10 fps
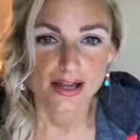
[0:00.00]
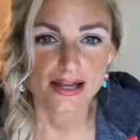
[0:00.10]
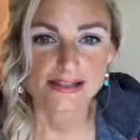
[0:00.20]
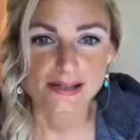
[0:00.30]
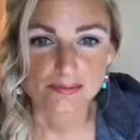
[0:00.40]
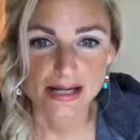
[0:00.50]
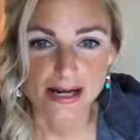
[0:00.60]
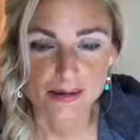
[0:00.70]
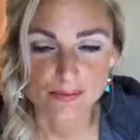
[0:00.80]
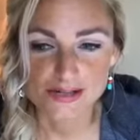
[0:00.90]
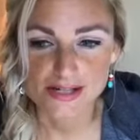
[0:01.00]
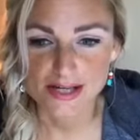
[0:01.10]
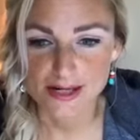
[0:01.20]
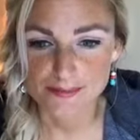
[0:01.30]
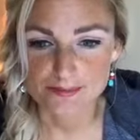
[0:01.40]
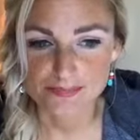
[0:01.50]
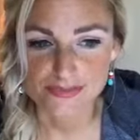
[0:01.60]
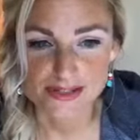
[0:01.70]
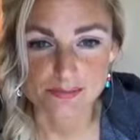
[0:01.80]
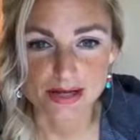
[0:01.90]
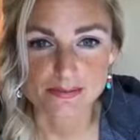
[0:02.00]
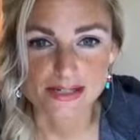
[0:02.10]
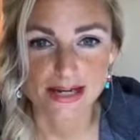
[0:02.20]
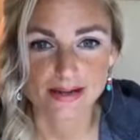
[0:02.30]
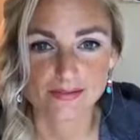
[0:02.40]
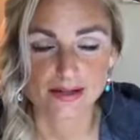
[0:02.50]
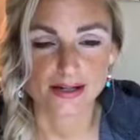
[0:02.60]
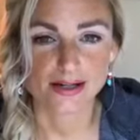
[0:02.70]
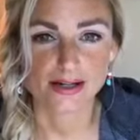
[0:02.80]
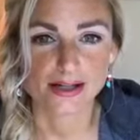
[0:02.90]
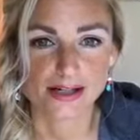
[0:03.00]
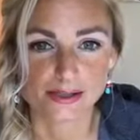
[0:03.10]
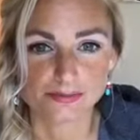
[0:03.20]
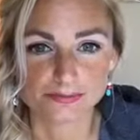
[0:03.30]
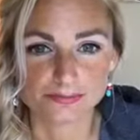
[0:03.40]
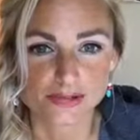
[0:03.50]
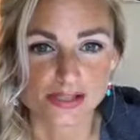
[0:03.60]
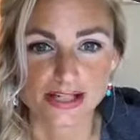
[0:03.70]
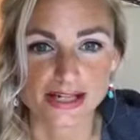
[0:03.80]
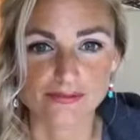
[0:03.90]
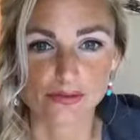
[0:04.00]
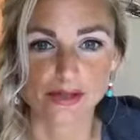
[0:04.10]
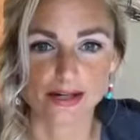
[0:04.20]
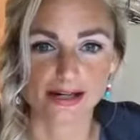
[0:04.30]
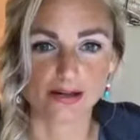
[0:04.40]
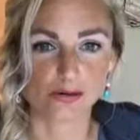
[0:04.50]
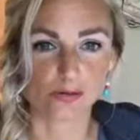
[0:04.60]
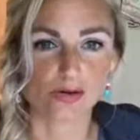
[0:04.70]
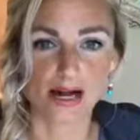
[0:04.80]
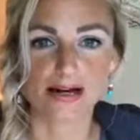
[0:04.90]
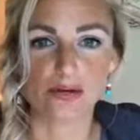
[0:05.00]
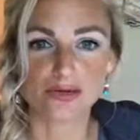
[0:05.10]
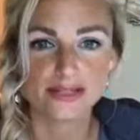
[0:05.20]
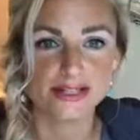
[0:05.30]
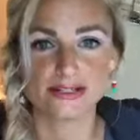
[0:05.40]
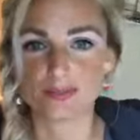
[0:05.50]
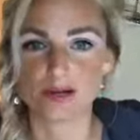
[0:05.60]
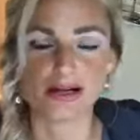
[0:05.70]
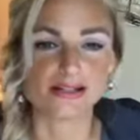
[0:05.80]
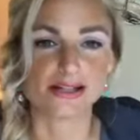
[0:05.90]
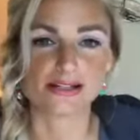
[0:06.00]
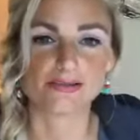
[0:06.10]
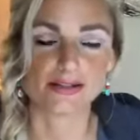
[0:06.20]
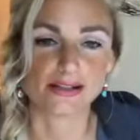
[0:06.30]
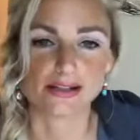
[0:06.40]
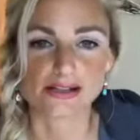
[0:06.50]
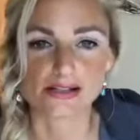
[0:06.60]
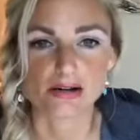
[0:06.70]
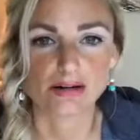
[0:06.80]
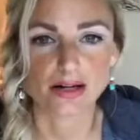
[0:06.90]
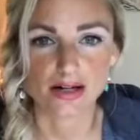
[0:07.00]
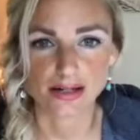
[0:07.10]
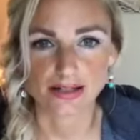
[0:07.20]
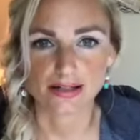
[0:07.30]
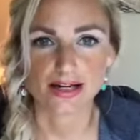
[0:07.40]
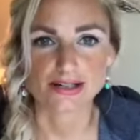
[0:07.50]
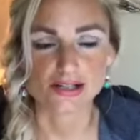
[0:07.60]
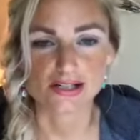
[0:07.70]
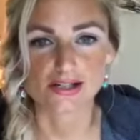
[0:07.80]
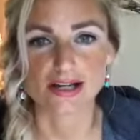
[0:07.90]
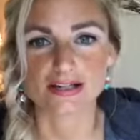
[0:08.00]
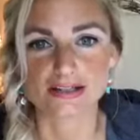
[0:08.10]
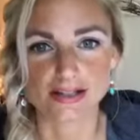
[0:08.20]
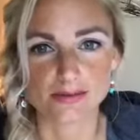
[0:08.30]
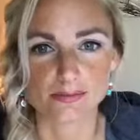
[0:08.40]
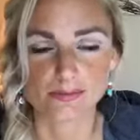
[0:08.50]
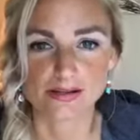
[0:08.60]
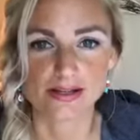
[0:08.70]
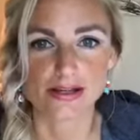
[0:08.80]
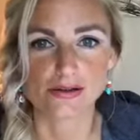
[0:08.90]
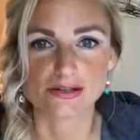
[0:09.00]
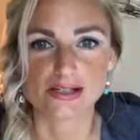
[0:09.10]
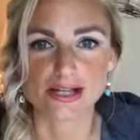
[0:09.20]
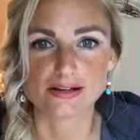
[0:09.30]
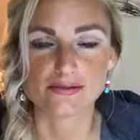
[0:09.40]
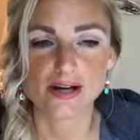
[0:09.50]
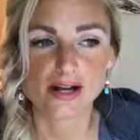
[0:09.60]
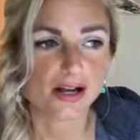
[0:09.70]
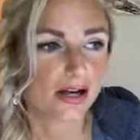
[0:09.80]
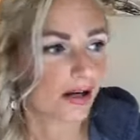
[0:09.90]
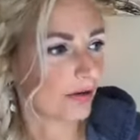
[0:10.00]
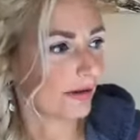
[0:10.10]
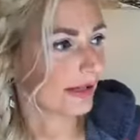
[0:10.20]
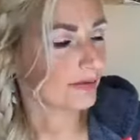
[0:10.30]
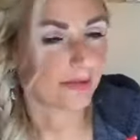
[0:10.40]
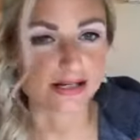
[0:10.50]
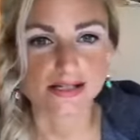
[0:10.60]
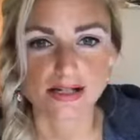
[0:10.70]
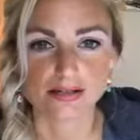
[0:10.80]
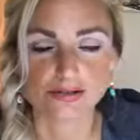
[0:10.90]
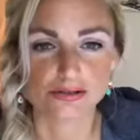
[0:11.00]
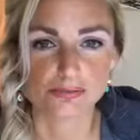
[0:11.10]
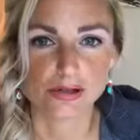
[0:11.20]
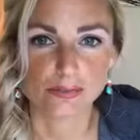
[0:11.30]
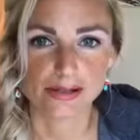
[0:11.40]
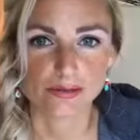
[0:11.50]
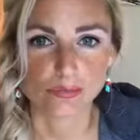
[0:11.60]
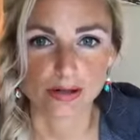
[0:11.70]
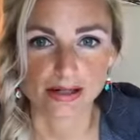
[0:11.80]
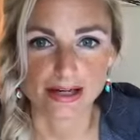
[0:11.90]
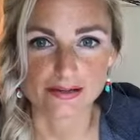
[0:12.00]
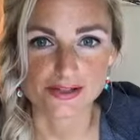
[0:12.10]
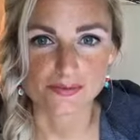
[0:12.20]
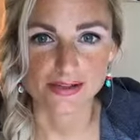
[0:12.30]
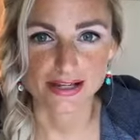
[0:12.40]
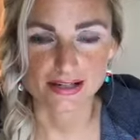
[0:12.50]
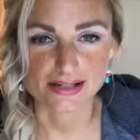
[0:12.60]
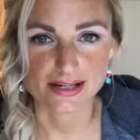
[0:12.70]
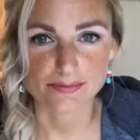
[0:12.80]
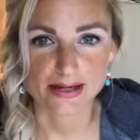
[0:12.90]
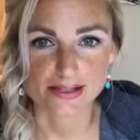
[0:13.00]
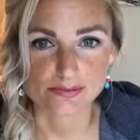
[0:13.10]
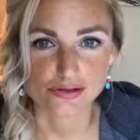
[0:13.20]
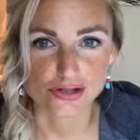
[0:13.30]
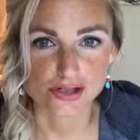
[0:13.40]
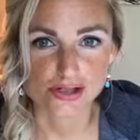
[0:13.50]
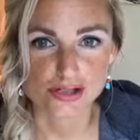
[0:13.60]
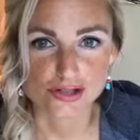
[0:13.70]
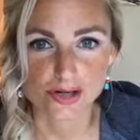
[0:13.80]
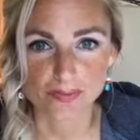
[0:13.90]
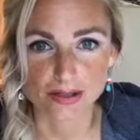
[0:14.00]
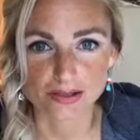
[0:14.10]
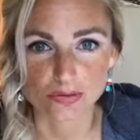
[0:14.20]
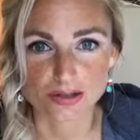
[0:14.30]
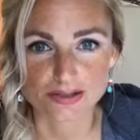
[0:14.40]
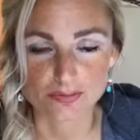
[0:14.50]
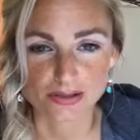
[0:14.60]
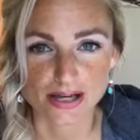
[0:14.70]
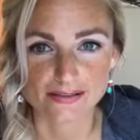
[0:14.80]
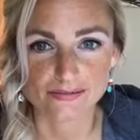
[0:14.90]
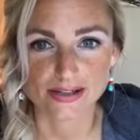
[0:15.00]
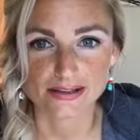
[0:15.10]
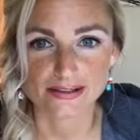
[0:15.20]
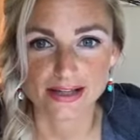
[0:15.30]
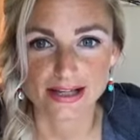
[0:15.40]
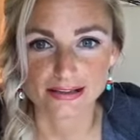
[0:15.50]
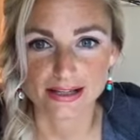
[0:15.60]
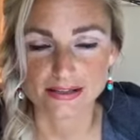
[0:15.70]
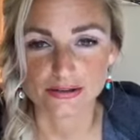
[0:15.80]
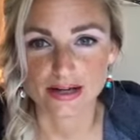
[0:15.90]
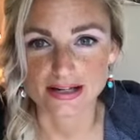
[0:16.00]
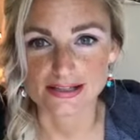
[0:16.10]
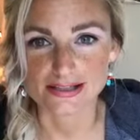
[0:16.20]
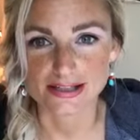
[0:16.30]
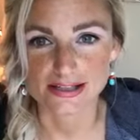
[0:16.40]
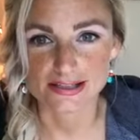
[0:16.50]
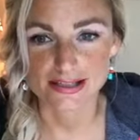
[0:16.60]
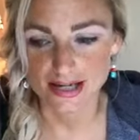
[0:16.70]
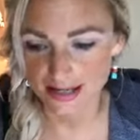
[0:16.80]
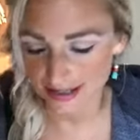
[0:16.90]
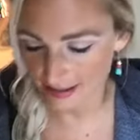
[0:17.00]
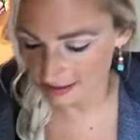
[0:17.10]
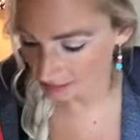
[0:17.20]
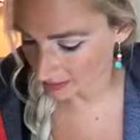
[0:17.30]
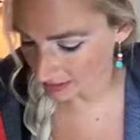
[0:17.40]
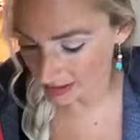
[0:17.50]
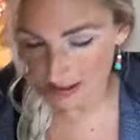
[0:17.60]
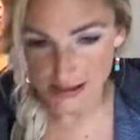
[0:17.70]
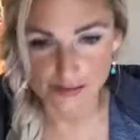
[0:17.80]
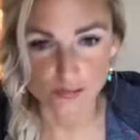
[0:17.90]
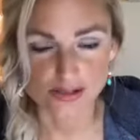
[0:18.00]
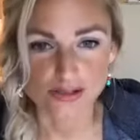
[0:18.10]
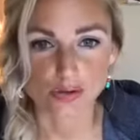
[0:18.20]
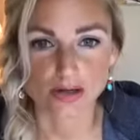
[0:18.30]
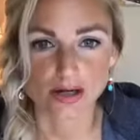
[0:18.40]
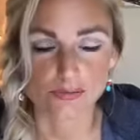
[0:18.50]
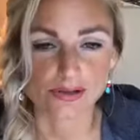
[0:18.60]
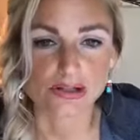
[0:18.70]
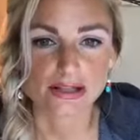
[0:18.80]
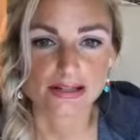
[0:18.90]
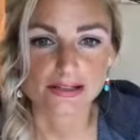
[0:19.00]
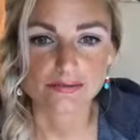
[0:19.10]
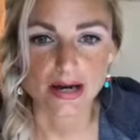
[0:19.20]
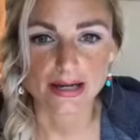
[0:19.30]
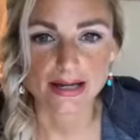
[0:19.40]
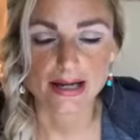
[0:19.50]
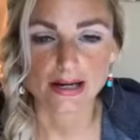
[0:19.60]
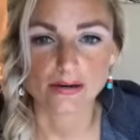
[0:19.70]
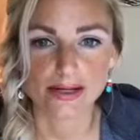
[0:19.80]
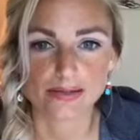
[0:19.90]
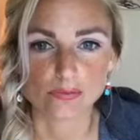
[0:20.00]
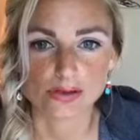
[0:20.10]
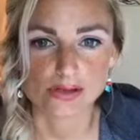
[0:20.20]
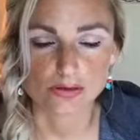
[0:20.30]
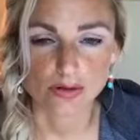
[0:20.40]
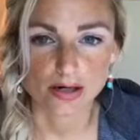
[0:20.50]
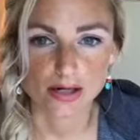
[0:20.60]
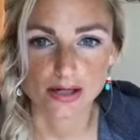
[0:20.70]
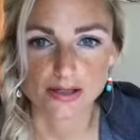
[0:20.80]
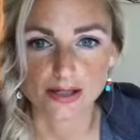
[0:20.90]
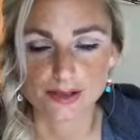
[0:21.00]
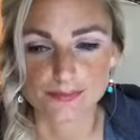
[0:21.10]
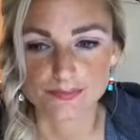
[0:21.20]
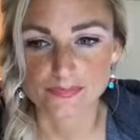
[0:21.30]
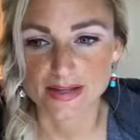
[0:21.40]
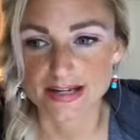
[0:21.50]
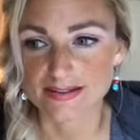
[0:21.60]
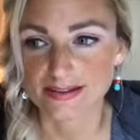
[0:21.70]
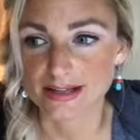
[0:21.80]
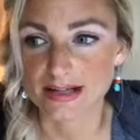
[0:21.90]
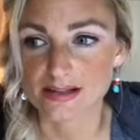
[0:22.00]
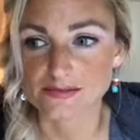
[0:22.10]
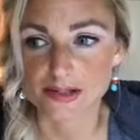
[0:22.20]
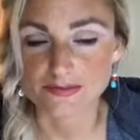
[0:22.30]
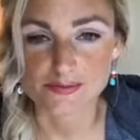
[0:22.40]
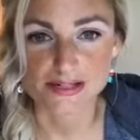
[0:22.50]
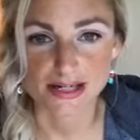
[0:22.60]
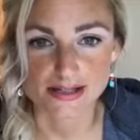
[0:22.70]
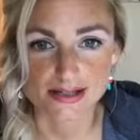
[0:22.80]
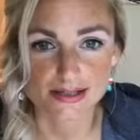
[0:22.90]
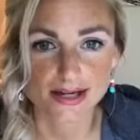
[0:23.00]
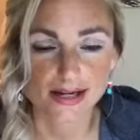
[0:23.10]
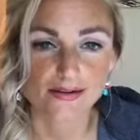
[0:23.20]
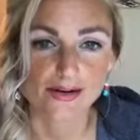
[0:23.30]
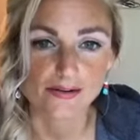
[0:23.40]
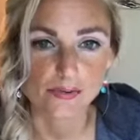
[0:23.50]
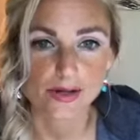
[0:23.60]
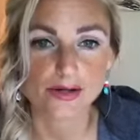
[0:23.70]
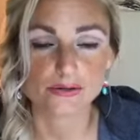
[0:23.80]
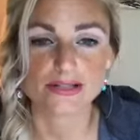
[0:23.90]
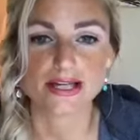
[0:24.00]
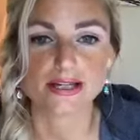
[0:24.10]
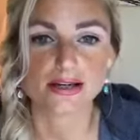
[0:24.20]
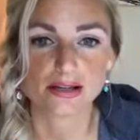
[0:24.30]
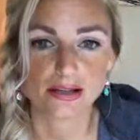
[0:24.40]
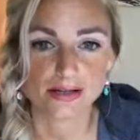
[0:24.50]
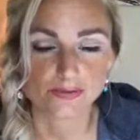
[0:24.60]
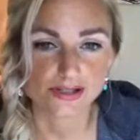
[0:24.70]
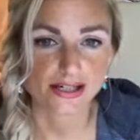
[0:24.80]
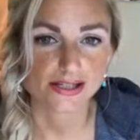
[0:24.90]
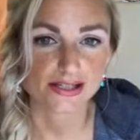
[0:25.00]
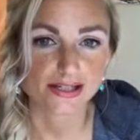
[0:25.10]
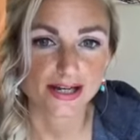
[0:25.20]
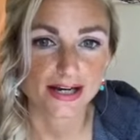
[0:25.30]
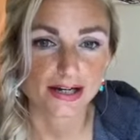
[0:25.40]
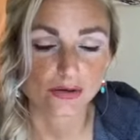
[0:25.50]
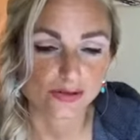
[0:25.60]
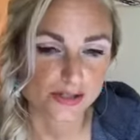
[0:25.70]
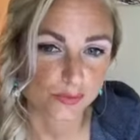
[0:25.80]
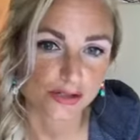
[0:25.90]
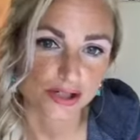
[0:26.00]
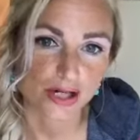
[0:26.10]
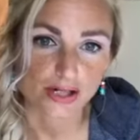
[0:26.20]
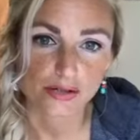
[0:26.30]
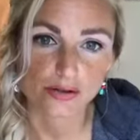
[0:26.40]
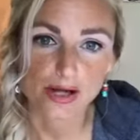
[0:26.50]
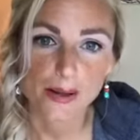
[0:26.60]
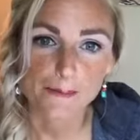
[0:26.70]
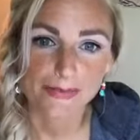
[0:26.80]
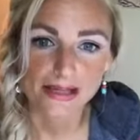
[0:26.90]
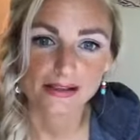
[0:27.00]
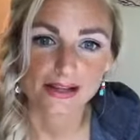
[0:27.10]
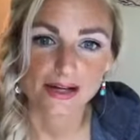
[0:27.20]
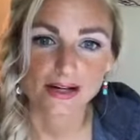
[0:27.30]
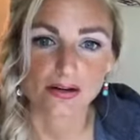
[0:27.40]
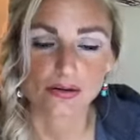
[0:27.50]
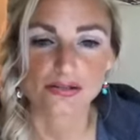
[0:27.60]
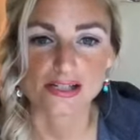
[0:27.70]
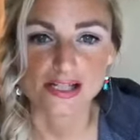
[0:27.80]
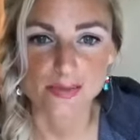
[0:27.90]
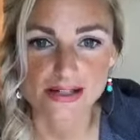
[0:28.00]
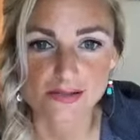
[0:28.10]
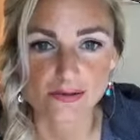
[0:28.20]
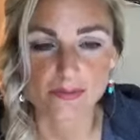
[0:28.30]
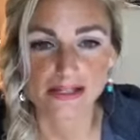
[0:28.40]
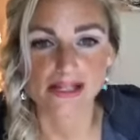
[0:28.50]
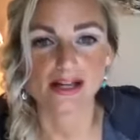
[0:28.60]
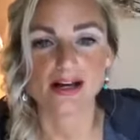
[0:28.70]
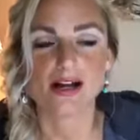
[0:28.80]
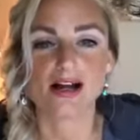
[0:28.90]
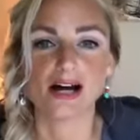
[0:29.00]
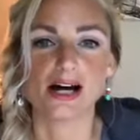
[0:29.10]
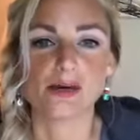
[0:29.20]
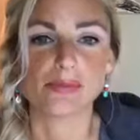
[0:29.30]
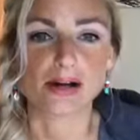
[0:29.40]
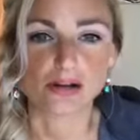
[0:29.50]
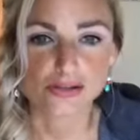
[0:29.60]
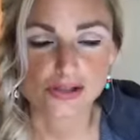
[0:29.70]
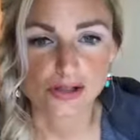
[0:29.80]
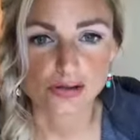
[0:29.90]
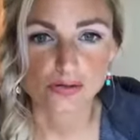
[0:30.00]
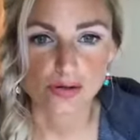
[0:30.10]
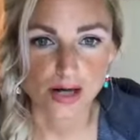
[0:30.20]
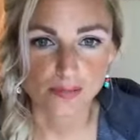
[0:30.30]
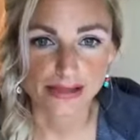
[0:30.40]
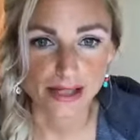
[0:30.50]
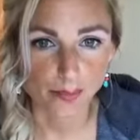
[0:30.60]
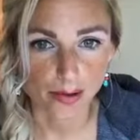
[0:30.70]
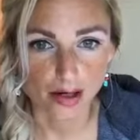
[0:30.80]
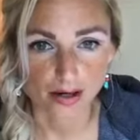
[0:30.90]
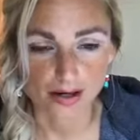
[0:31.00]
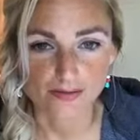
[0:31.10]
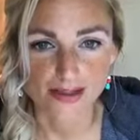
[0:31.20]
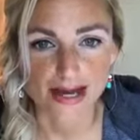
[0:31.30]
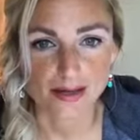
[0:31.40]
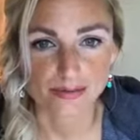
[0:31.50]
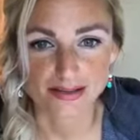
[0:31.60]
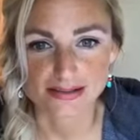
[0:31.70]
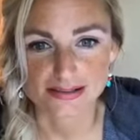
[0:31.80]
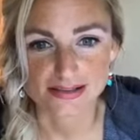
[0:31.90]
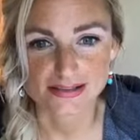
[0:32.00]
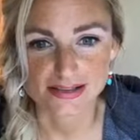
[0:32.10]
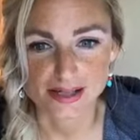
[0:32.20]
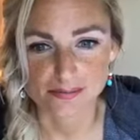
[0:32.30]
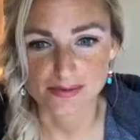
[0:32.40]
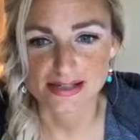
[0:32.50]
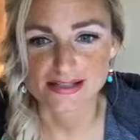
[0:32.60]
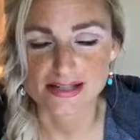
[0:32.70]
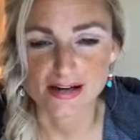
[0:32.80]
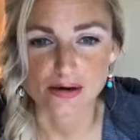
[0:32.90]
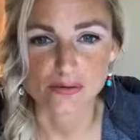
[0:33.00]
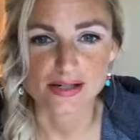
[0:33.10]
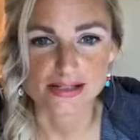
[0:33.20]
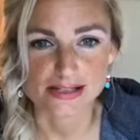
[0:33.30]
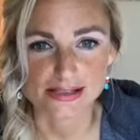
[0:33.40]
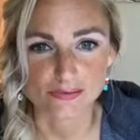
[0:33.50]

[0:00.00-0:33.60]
And sometimes, um, sometimes I have a um, just like everyone, I go I go within to process everything that's going on, and I just thought, um, you know, instead of going in my solitude moment and working out some things that I might as well just jump on Quantum Life and, and let you guys see inside um, of what's going on with Collective right now and what's going on. Um, anything that I left off from Second Sunday, everyone who attended online for Second Sunday, I always appreciate you being there and holding space for me, um, but also uh, being a part of that because it's um, it's not always easy.